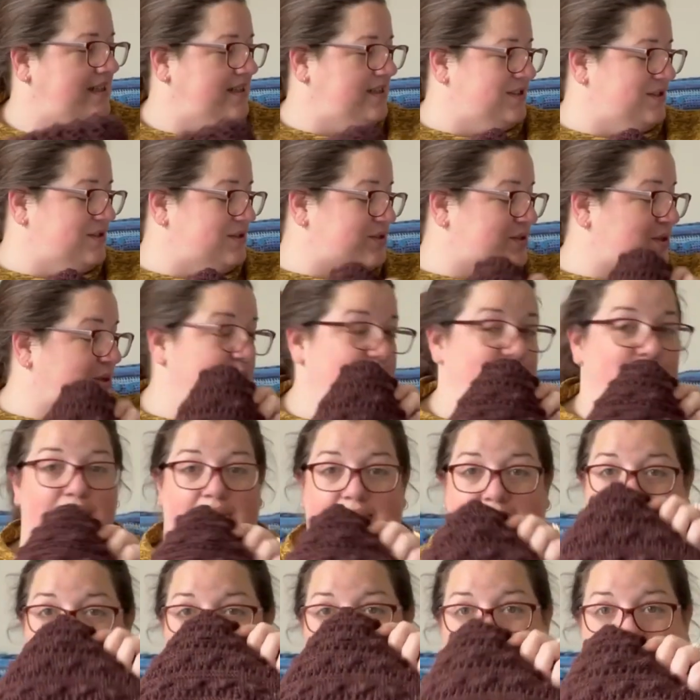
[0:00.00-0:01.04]
So yeah,
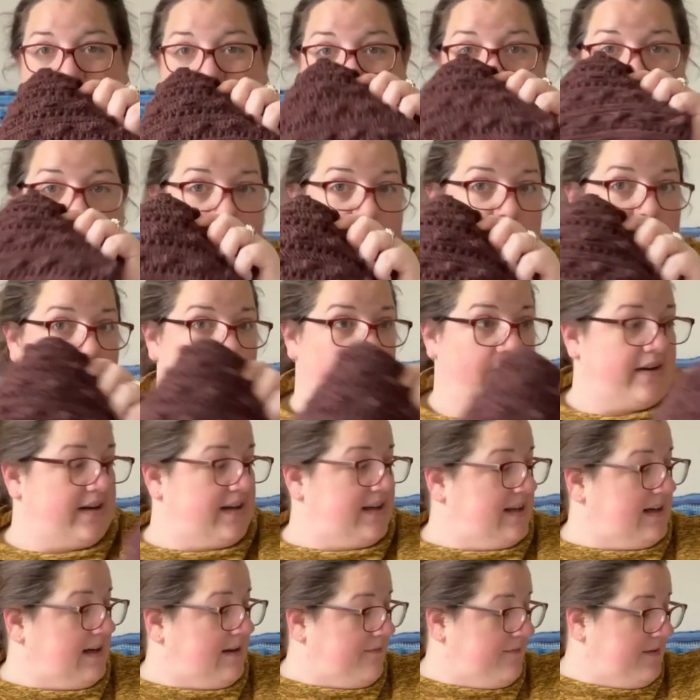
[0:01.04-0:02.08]
so that's very, very
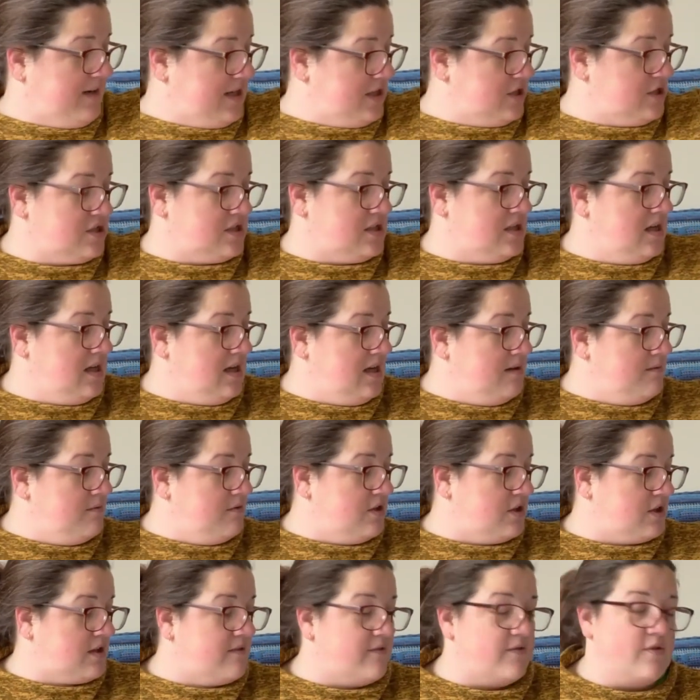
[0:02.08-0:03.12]
nearly finished.
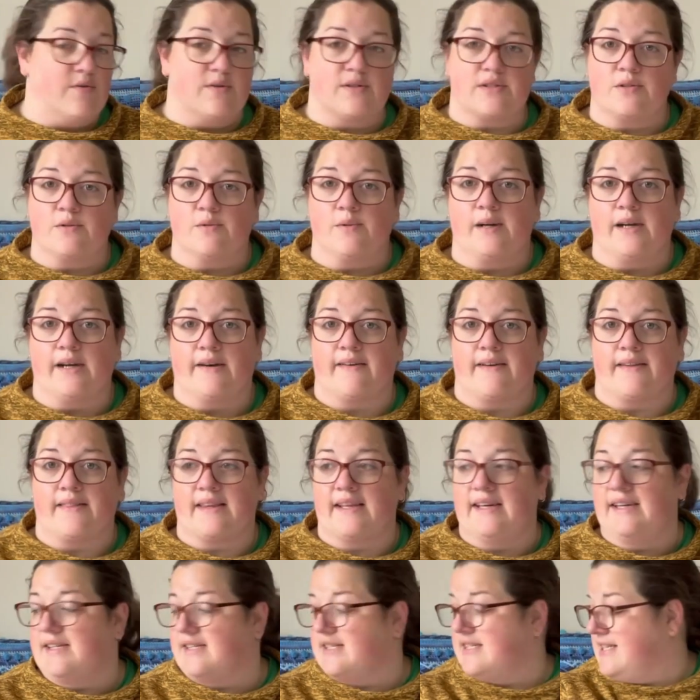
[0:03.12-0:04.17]
Looking forward to wearing
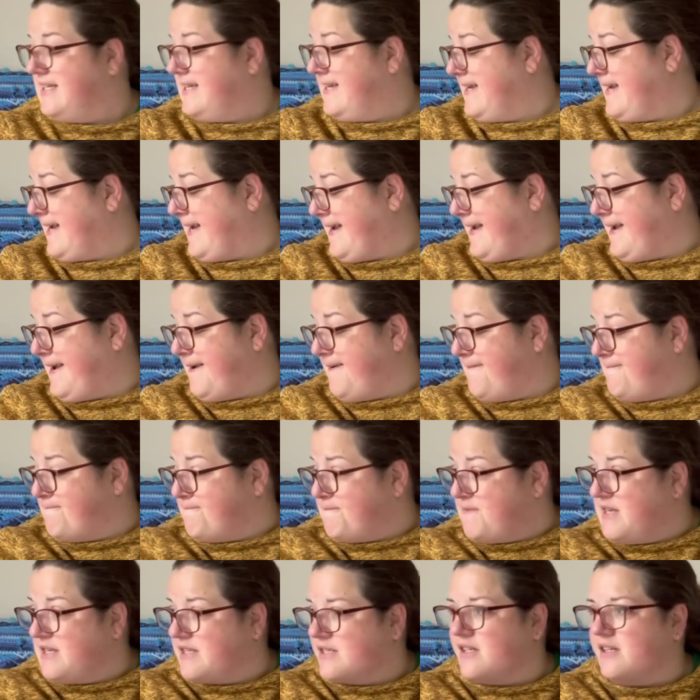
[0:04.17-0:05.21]
that.
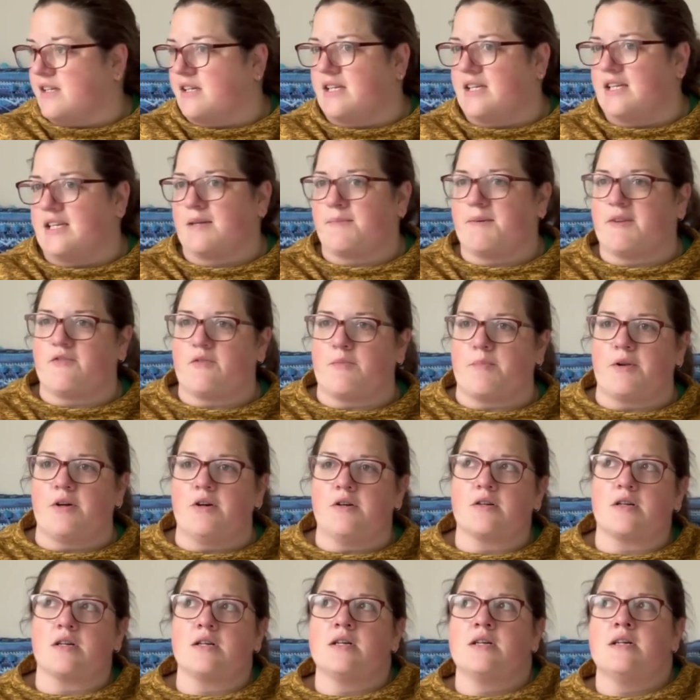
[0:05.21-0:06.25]
It's going to need a bit of a
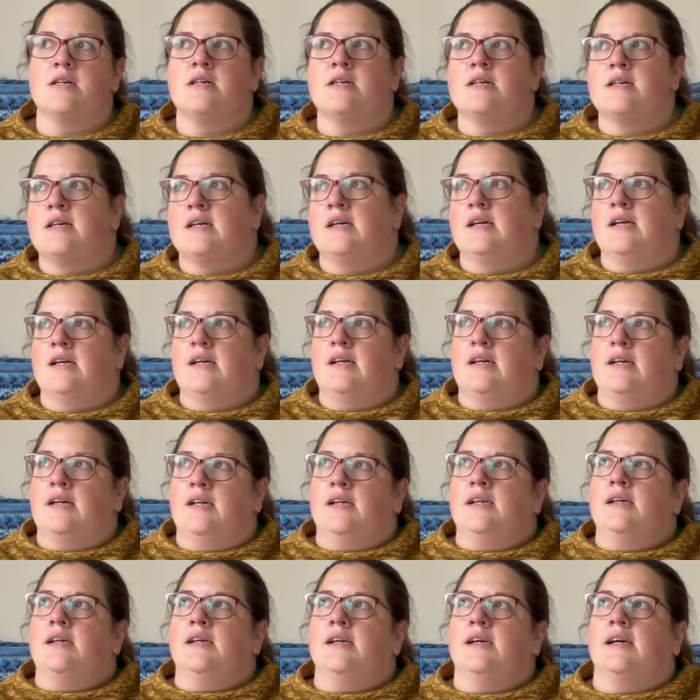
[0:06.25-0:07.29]
block
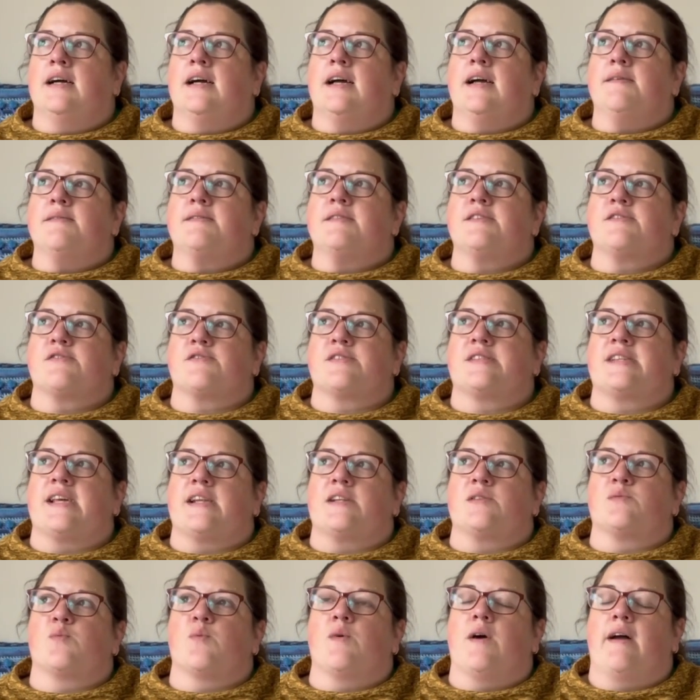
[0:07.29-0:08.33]
to sort of
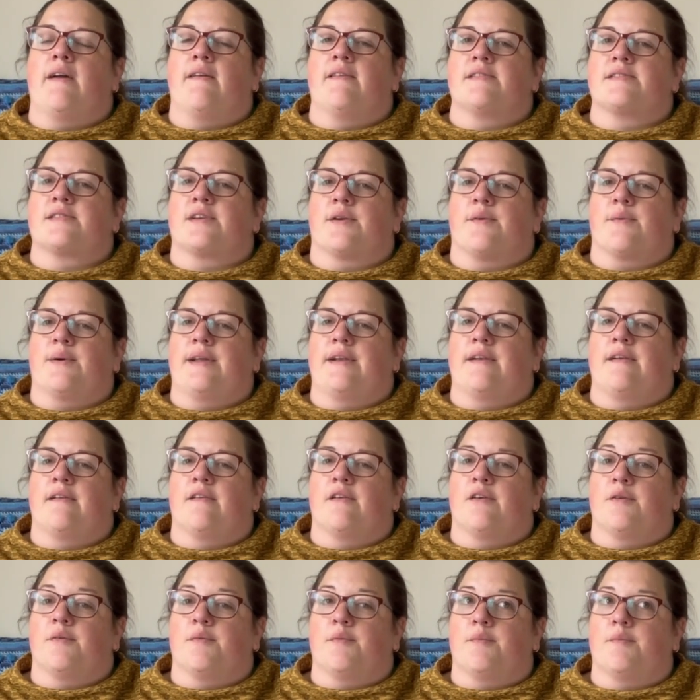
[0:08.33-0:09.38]
sense where it's going to end
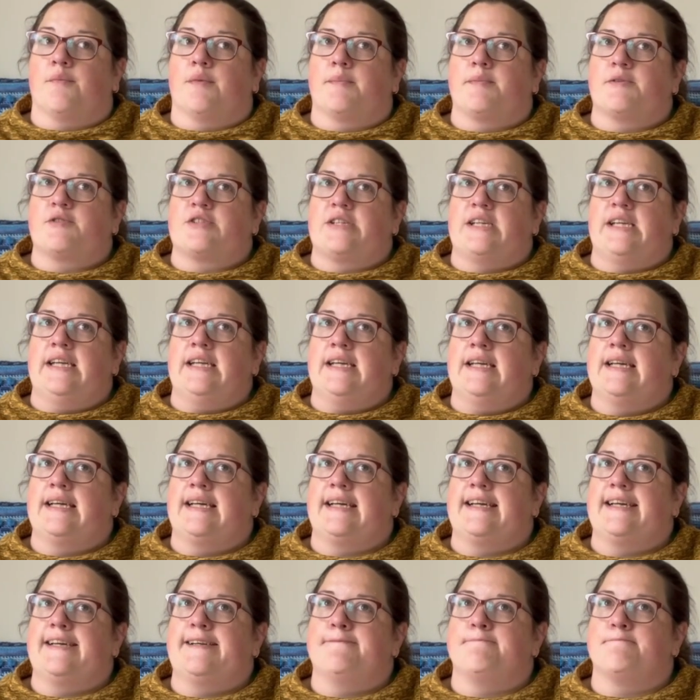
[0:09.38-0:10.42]
on my body.
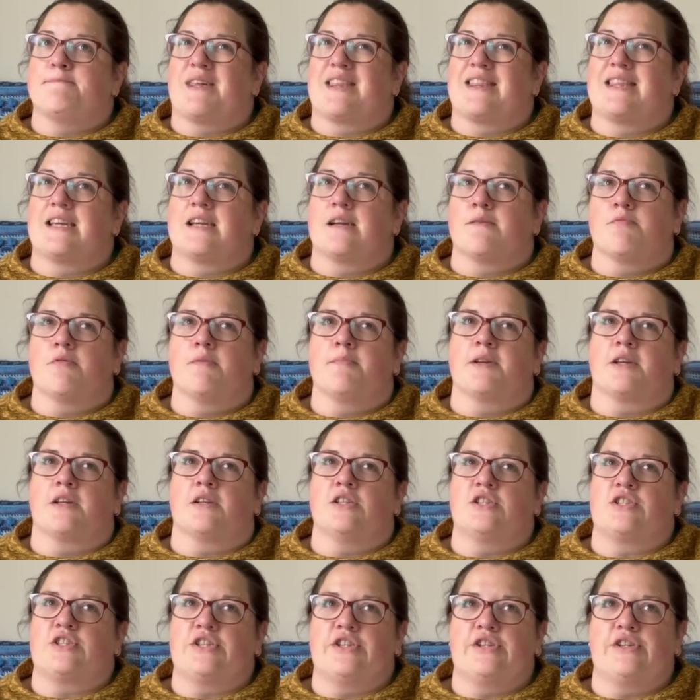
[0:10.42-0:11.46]
I think I'm probably
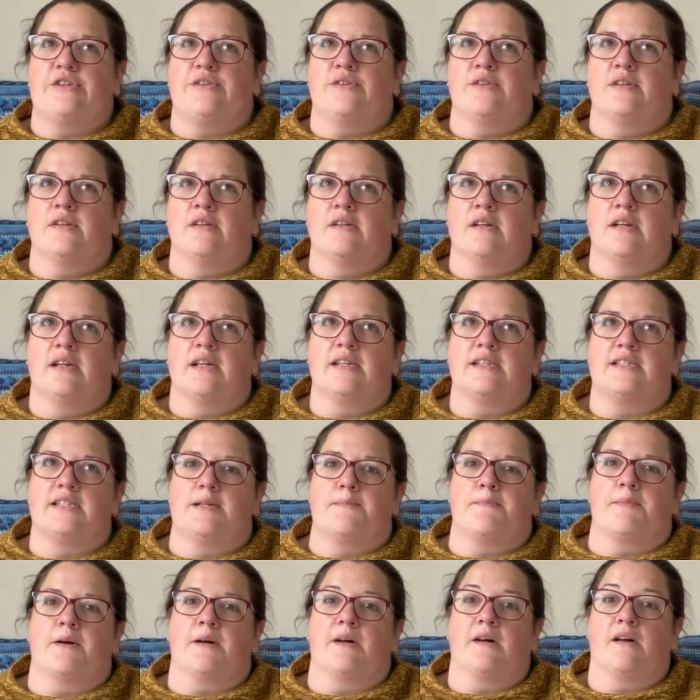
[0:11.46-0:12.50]
going to do a
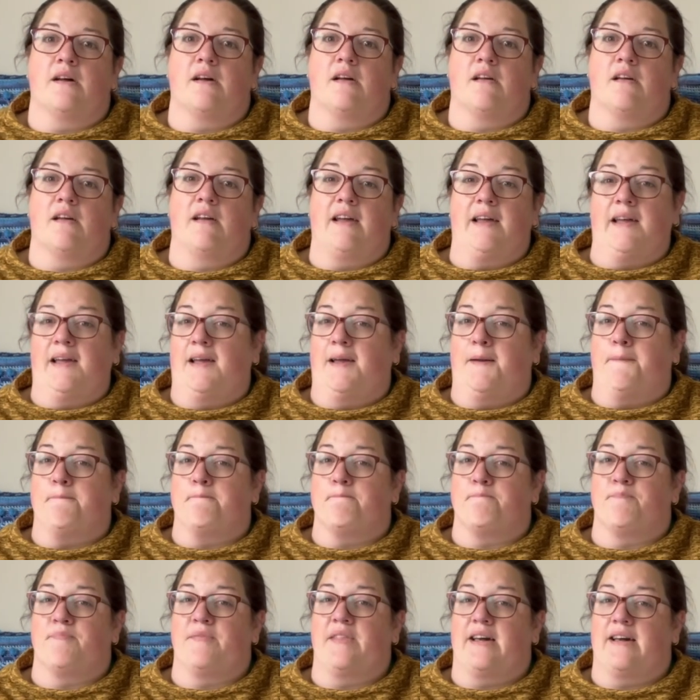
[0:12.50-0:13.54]
deeper
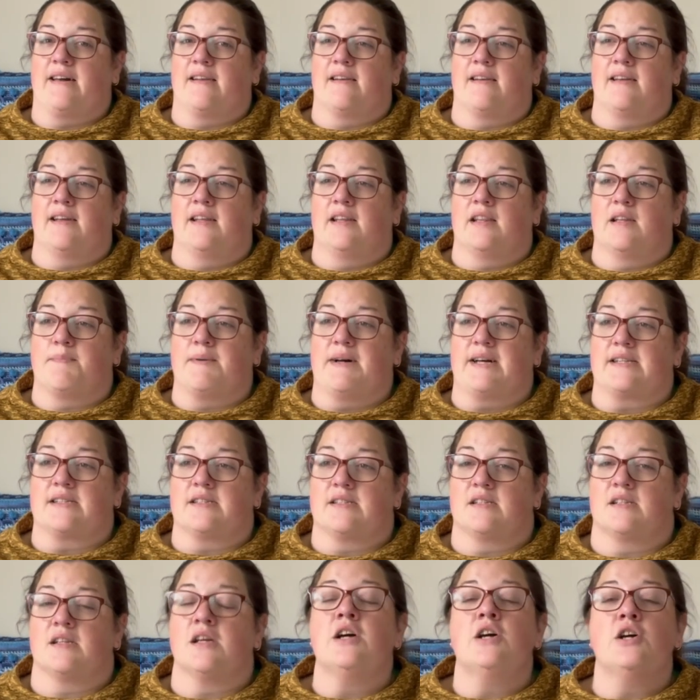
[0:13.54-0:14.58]
hem than in the
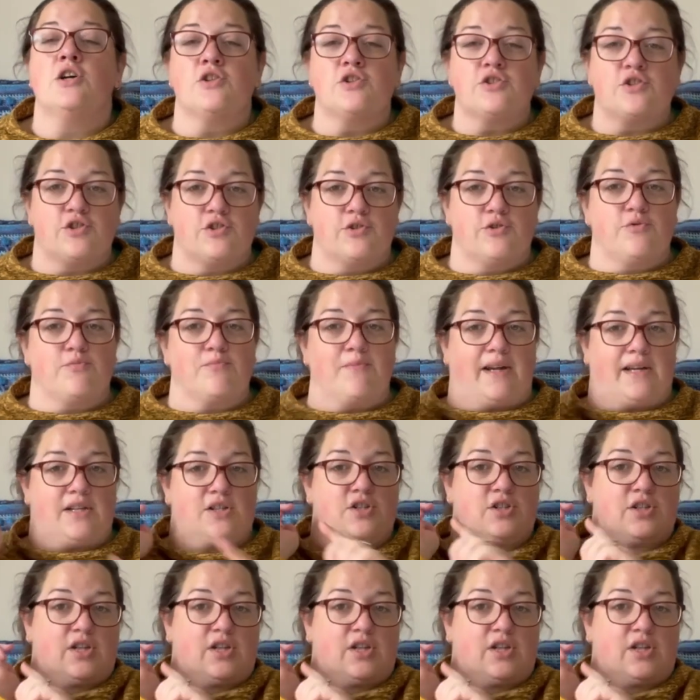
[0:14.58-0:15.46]
pattern to match the